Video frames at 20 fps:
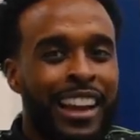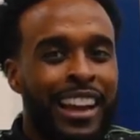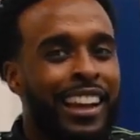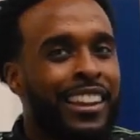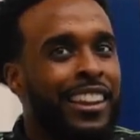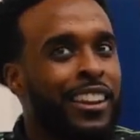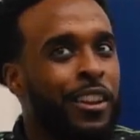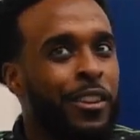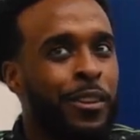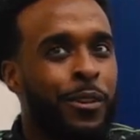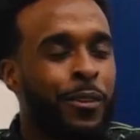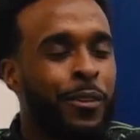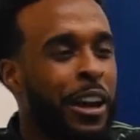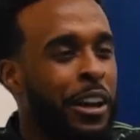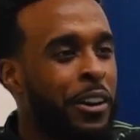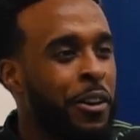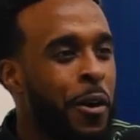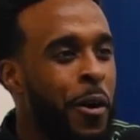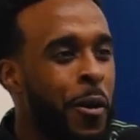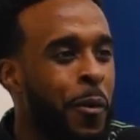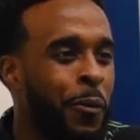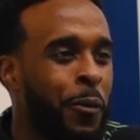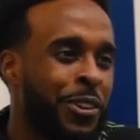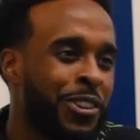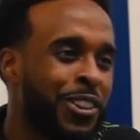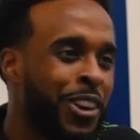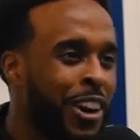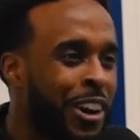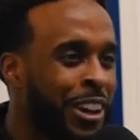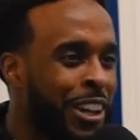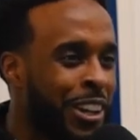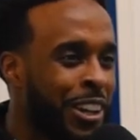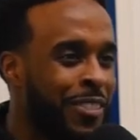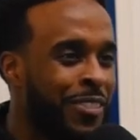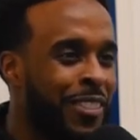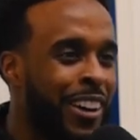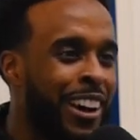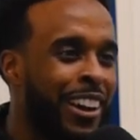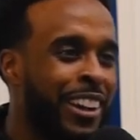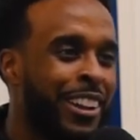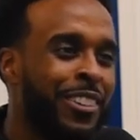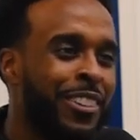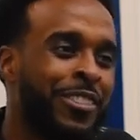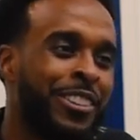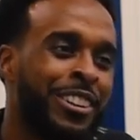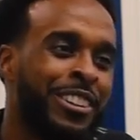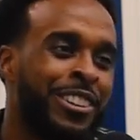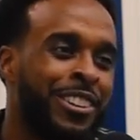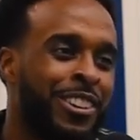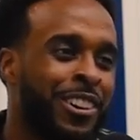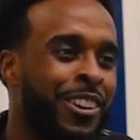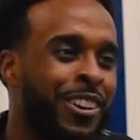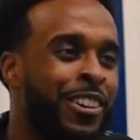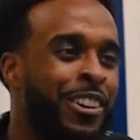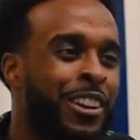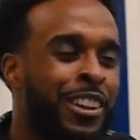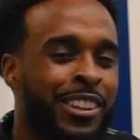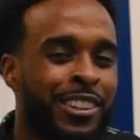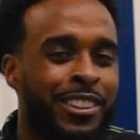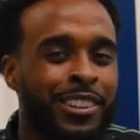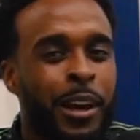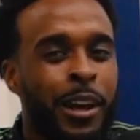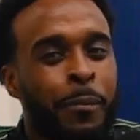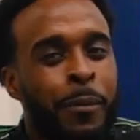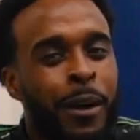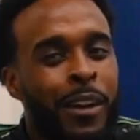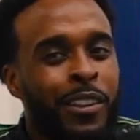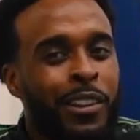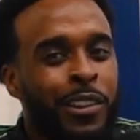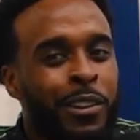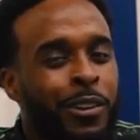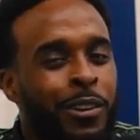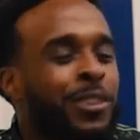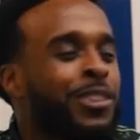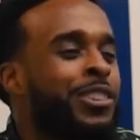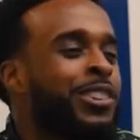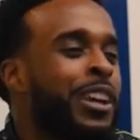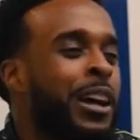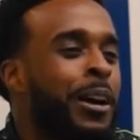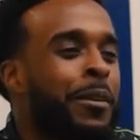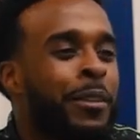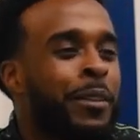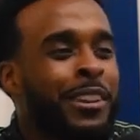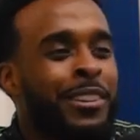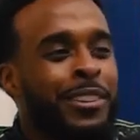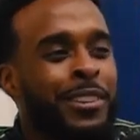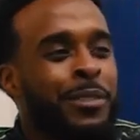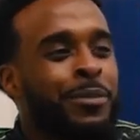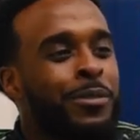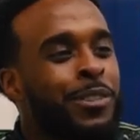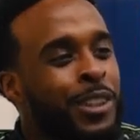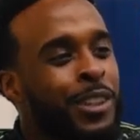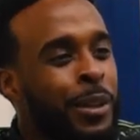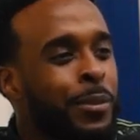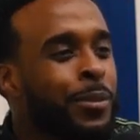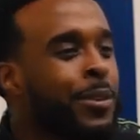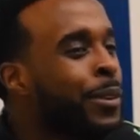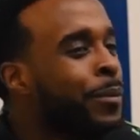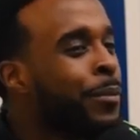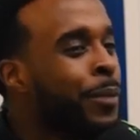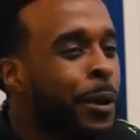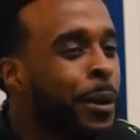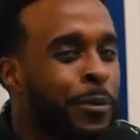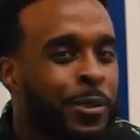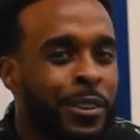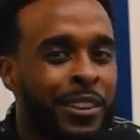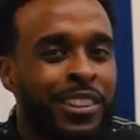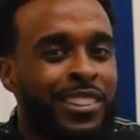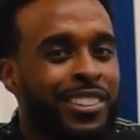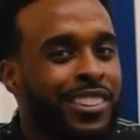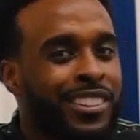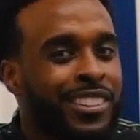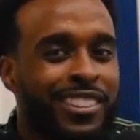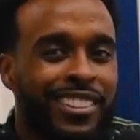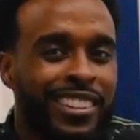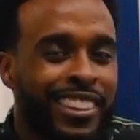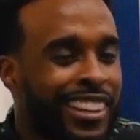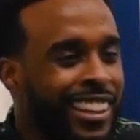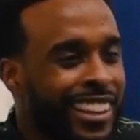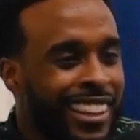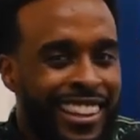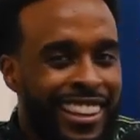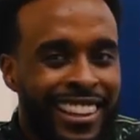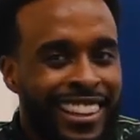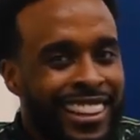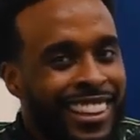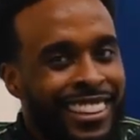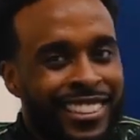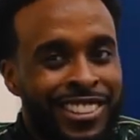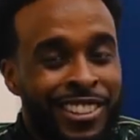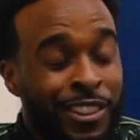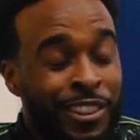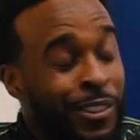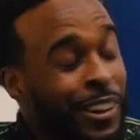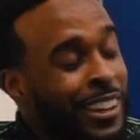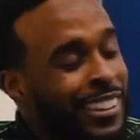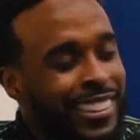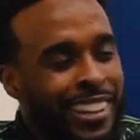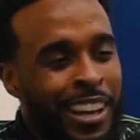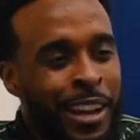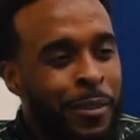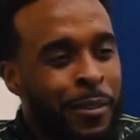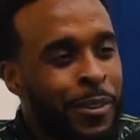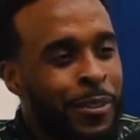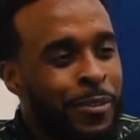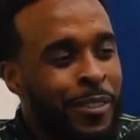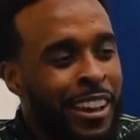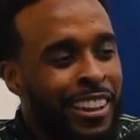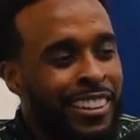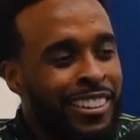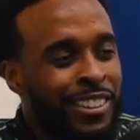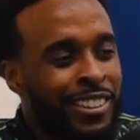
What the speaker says: And then on the ride home, we're talking about it. We, stop by the local shop, get some chips, some Pepsi, and just it's just great times, man.